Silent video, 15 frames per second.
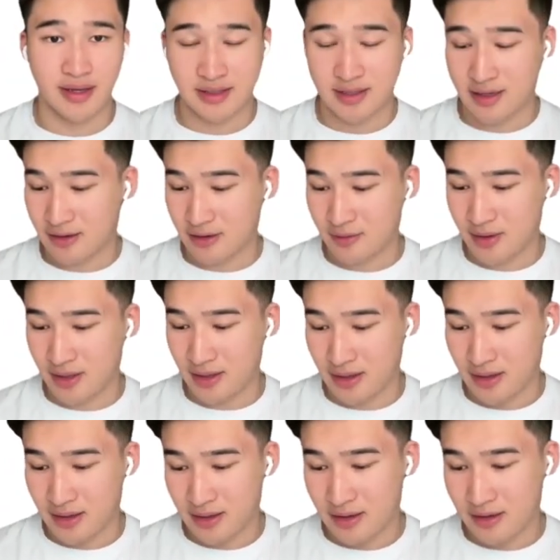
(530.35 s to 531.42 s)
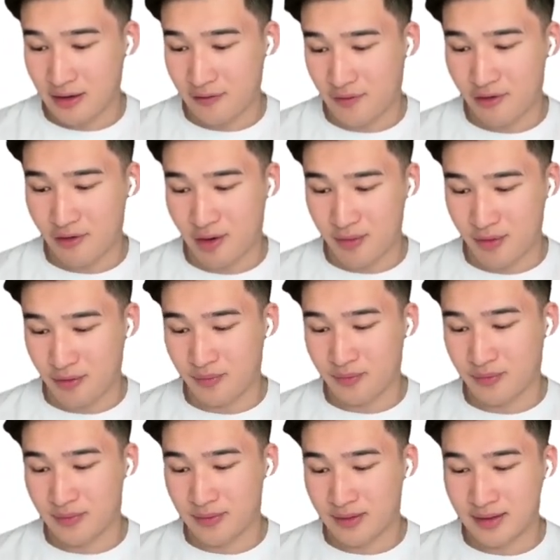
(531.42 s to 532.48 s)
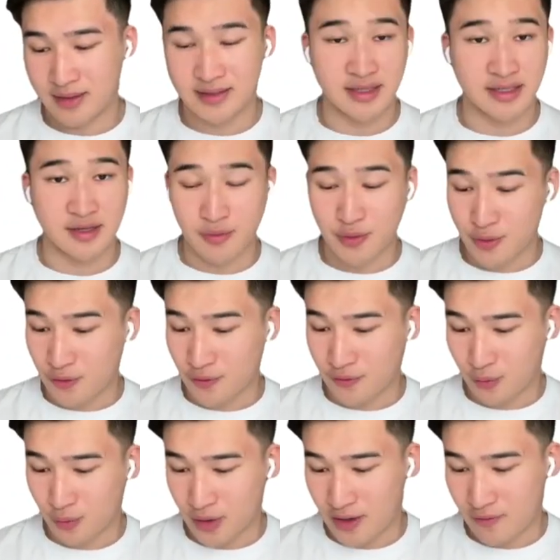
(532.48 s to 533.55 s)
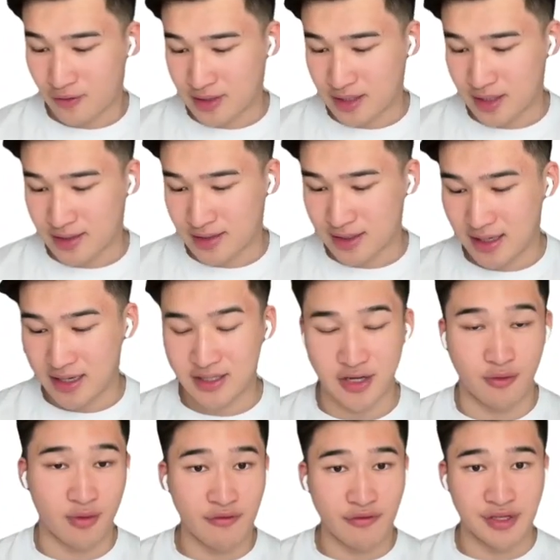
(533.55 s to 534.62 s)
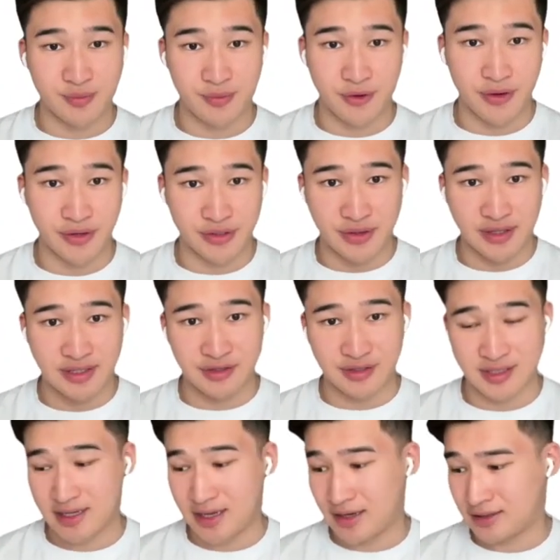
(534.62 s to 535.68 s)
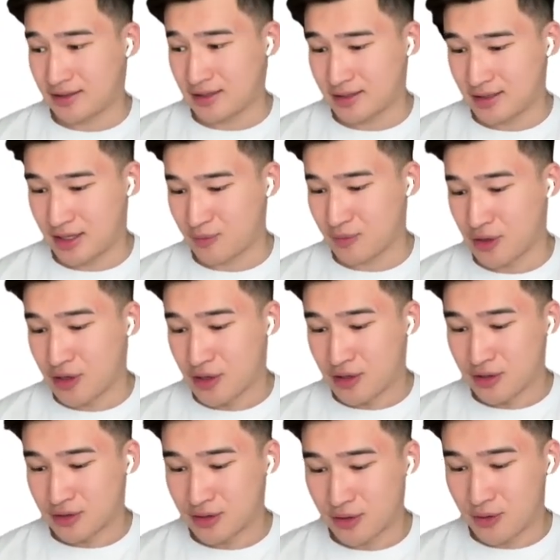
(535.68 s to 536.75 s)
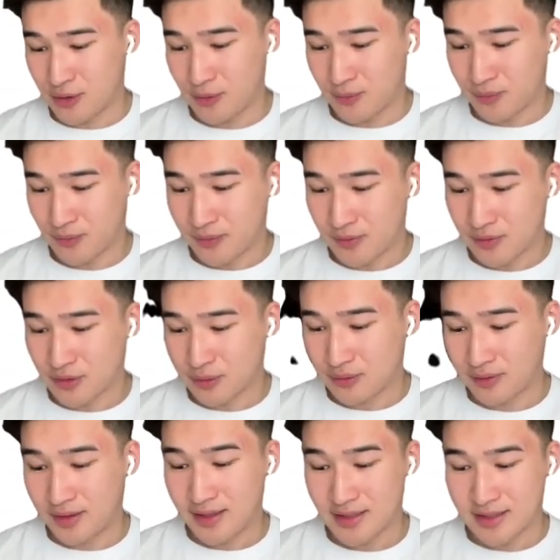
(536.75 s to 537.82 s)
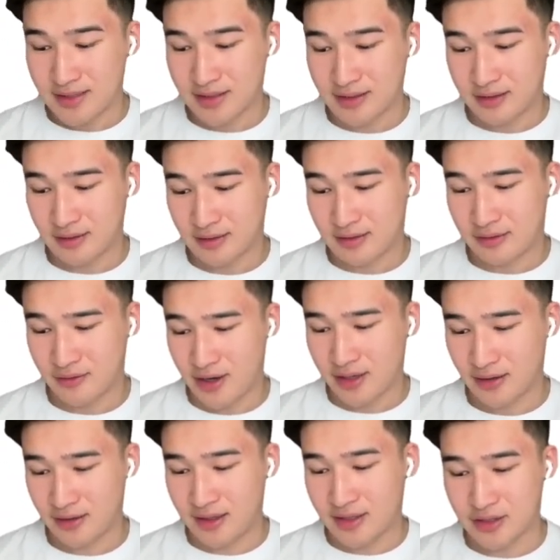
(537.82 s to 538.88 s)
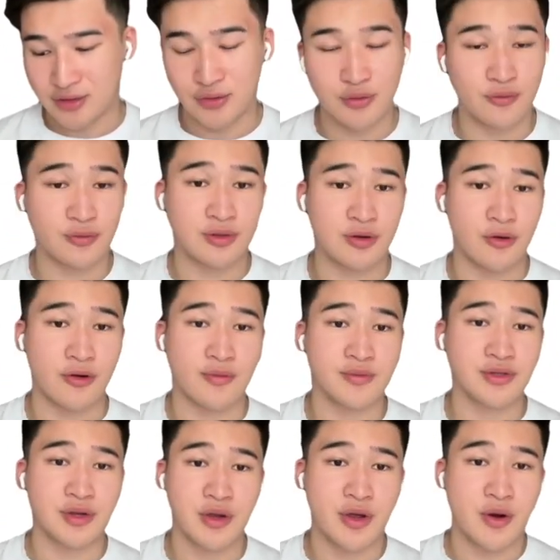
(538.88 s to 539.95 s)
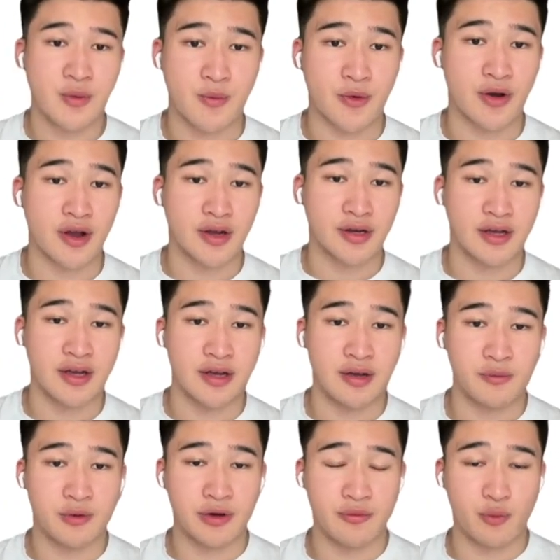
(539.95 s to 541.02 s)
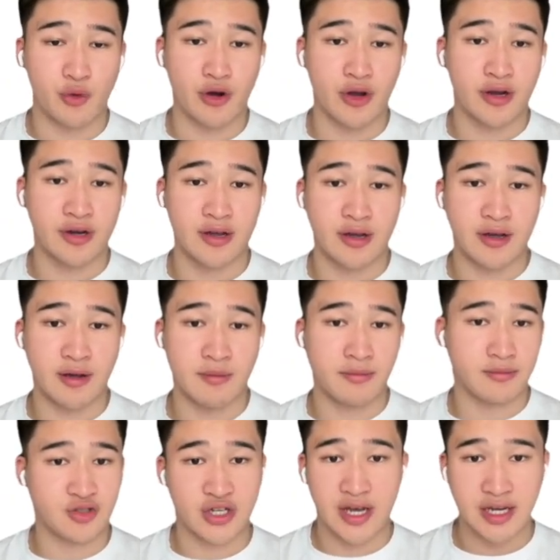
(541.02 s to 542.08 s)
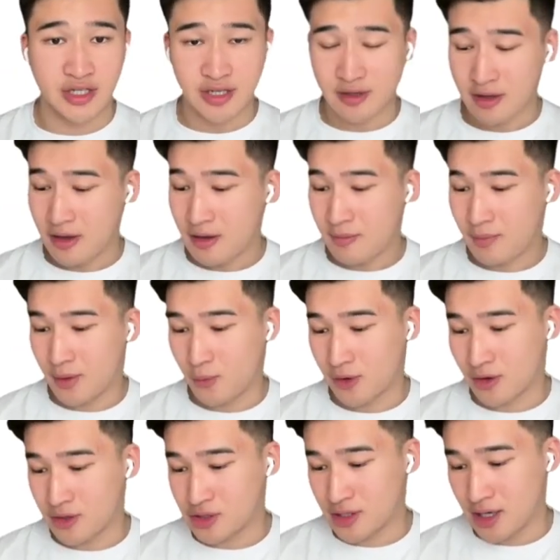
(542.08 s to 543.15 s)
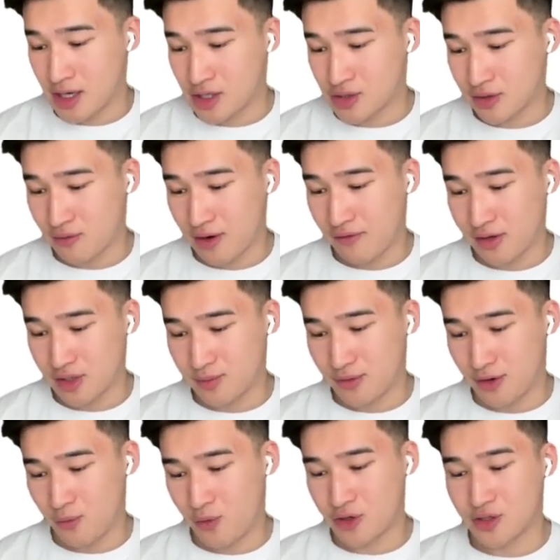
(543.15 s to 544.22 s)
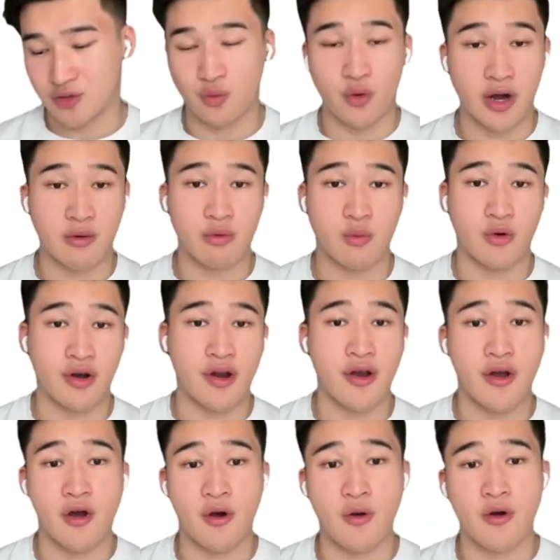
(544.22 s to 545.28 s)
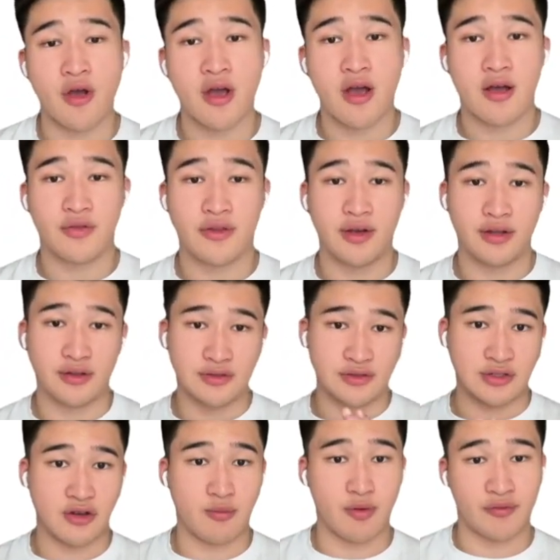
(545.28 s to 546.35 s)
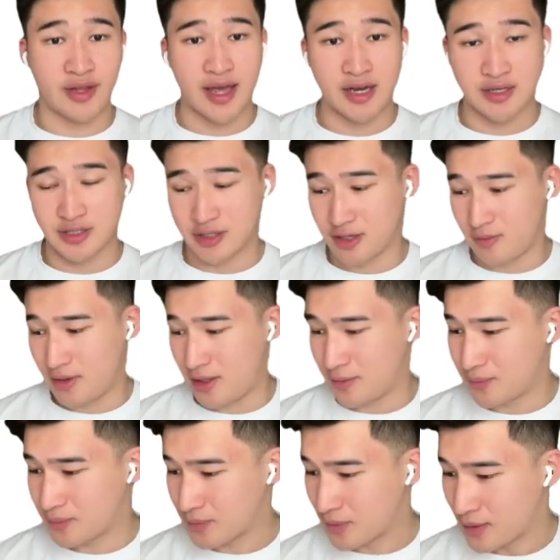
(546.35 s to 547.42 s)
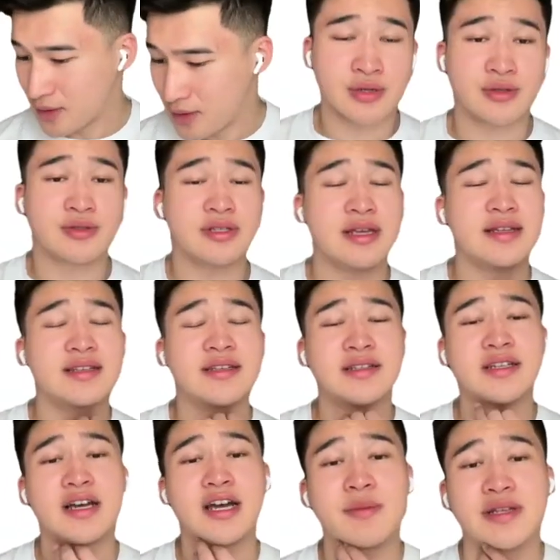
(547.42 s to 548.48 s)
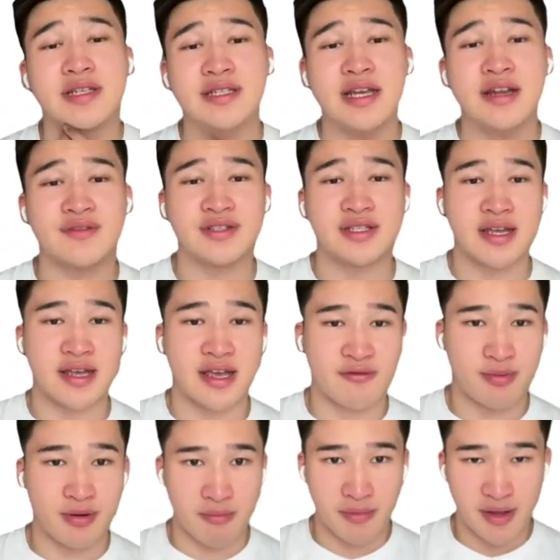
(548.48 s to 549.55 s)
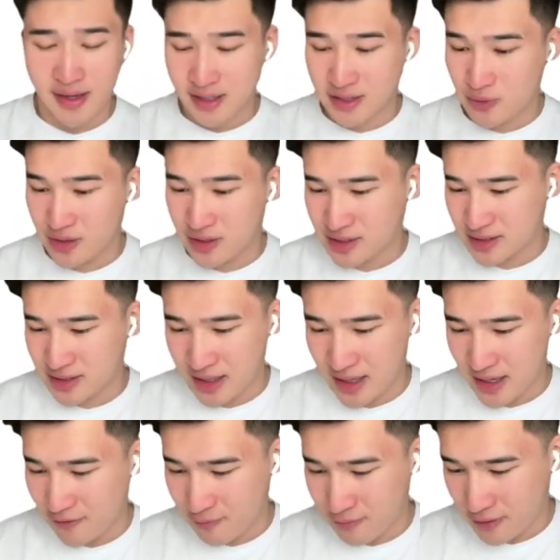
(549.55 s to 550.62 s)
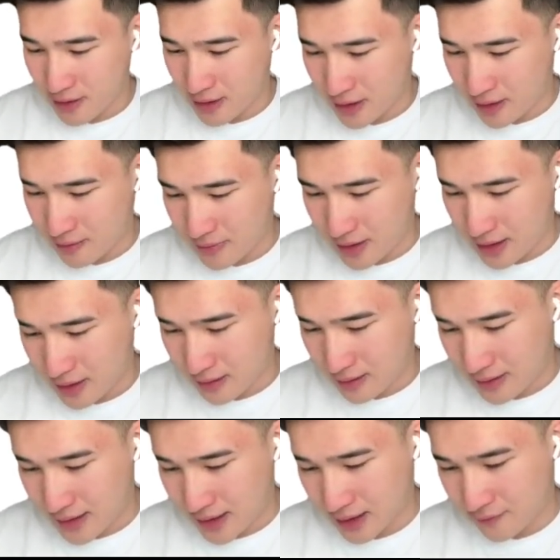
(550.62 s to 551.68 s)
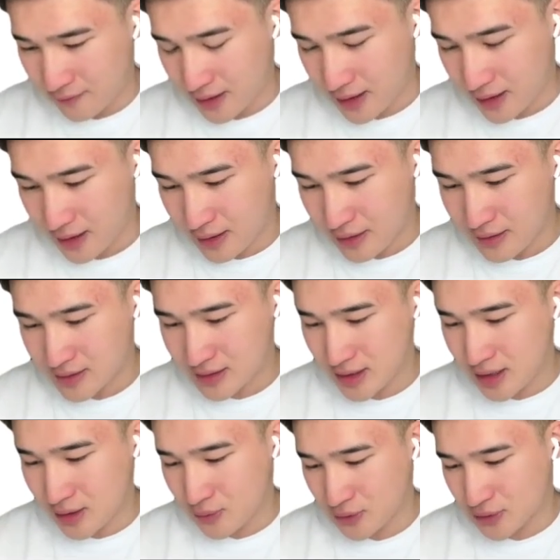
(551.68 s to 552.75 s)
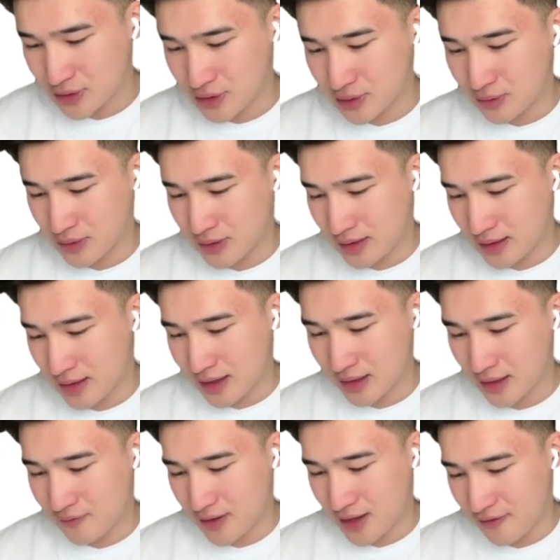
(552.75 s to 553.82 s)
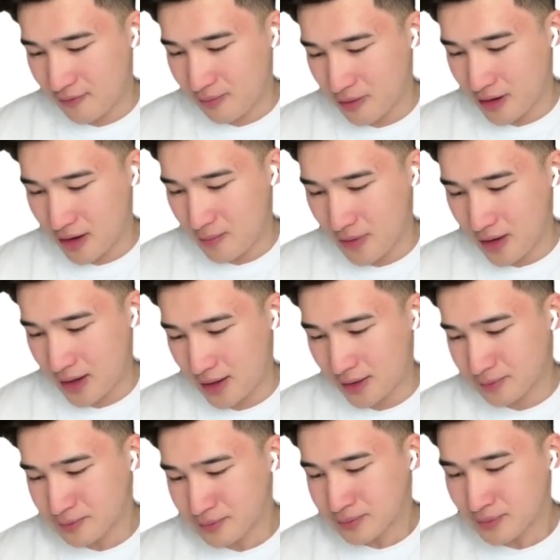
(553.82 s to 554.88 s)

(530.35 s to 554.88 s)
It's not going to be a variable. This is a move. Whatever is inside is our reference point, so it just stays the same. So this, right? These two terms, we're not gonna change it, but we're gonna change the reference point, which is where we want to know the slope of tangent is going to be. So this time, instead of saying f prime x, we can just say f prime negative a is equals to negative f prime a.